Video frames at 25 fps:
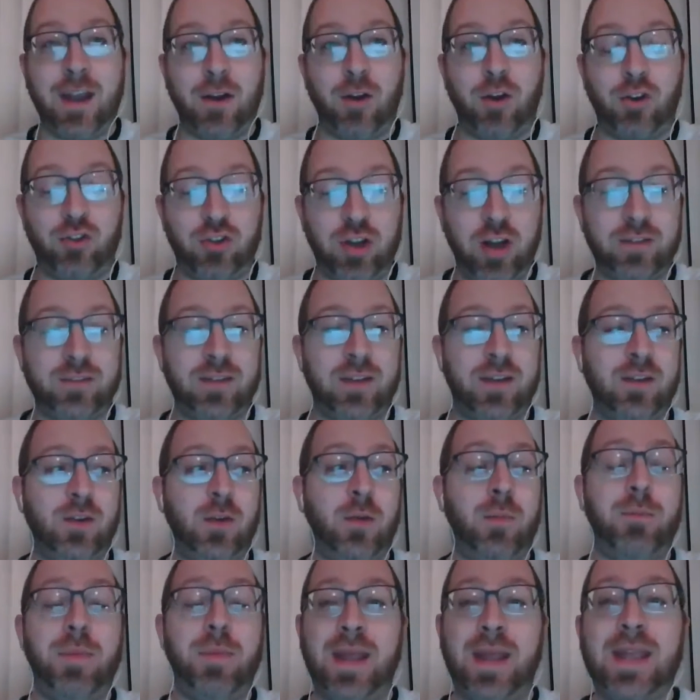Eric Shelton,
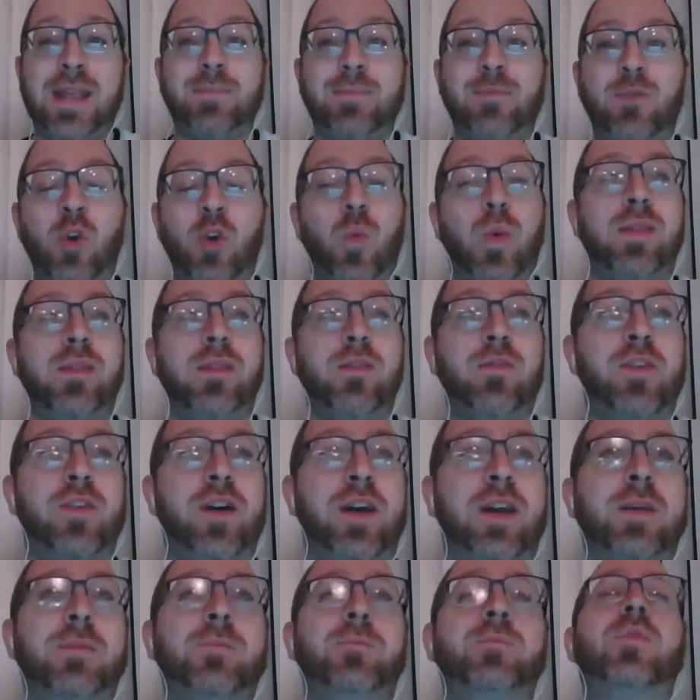picking him to win the
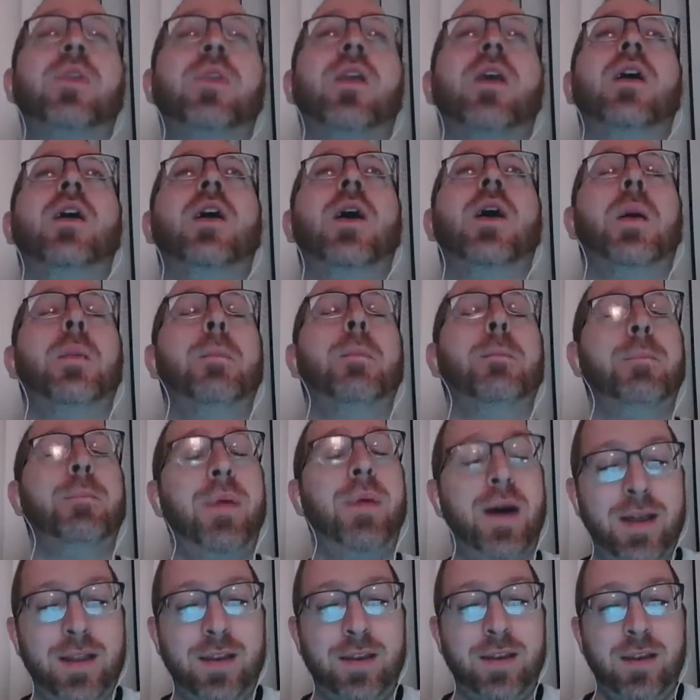fight.
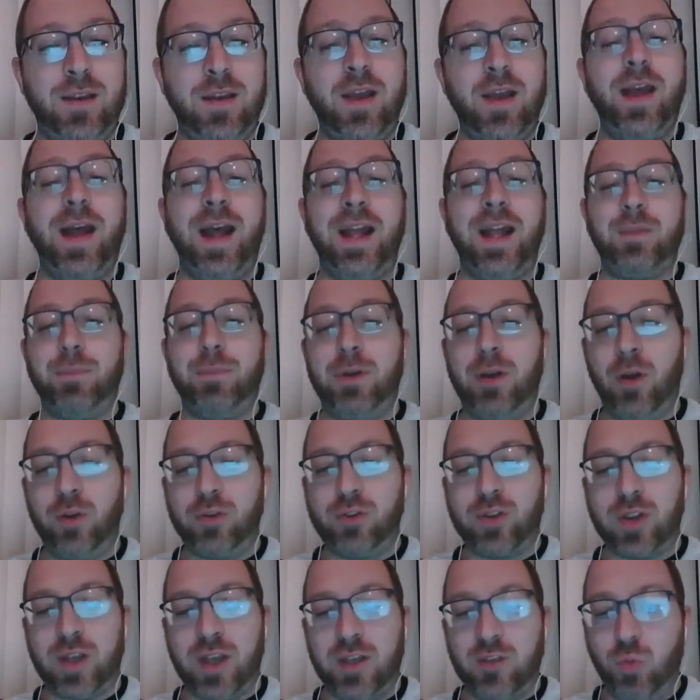But
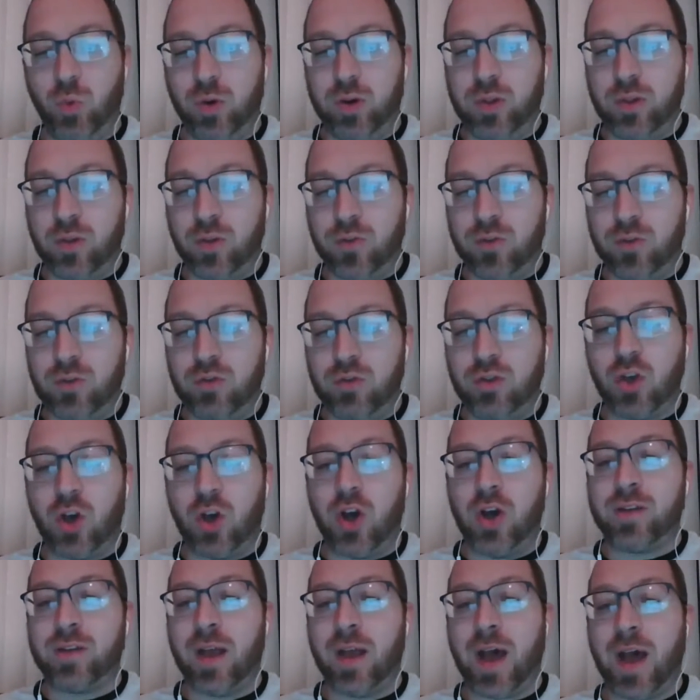Espinosa is one of the few
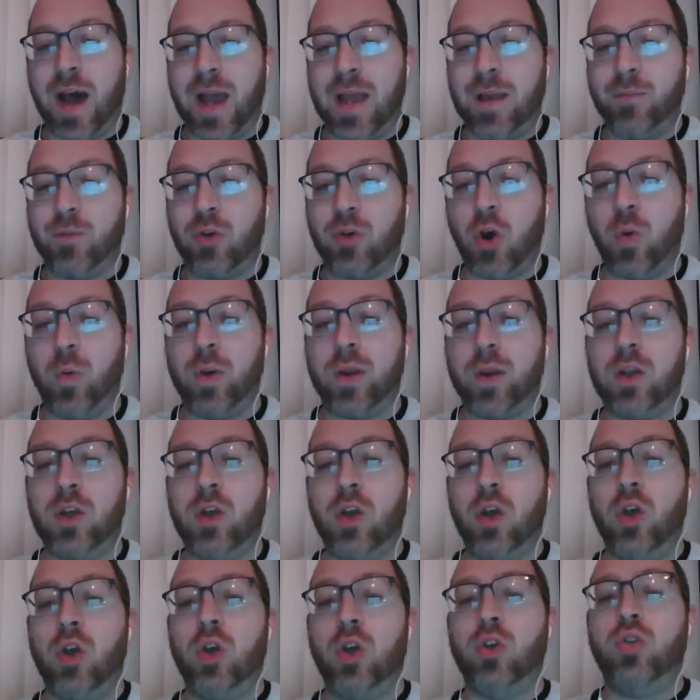dogs I am going
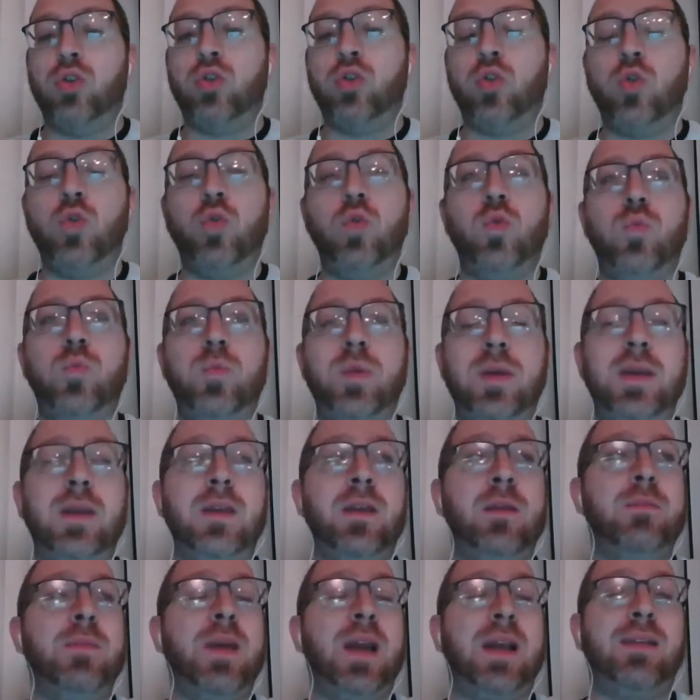to
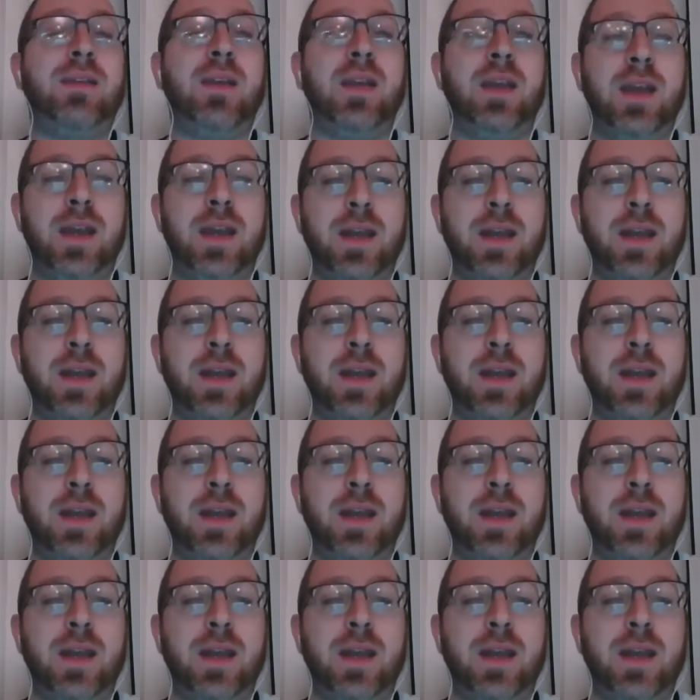be mixing